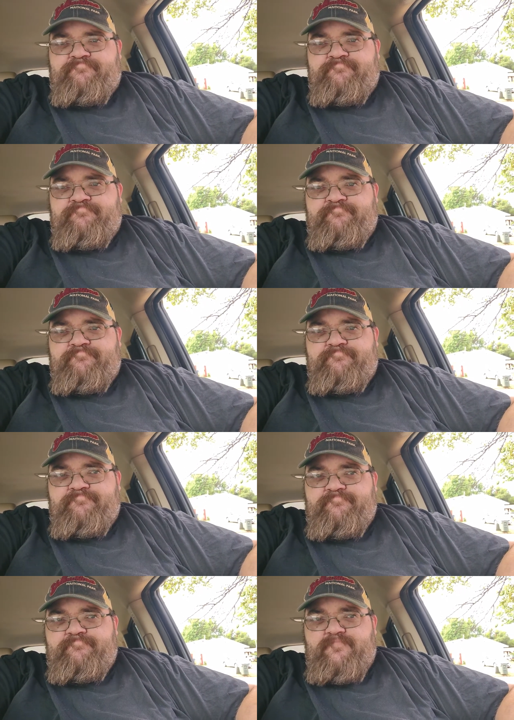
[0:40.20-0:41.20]

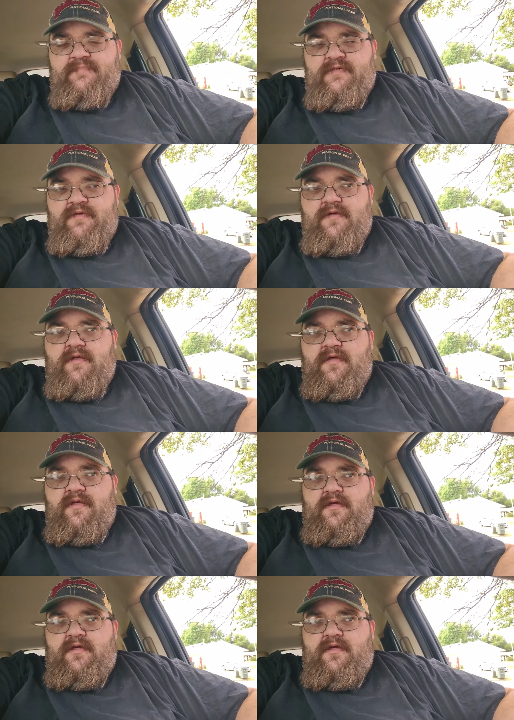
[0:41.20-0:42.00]
No one is speaking in this clip.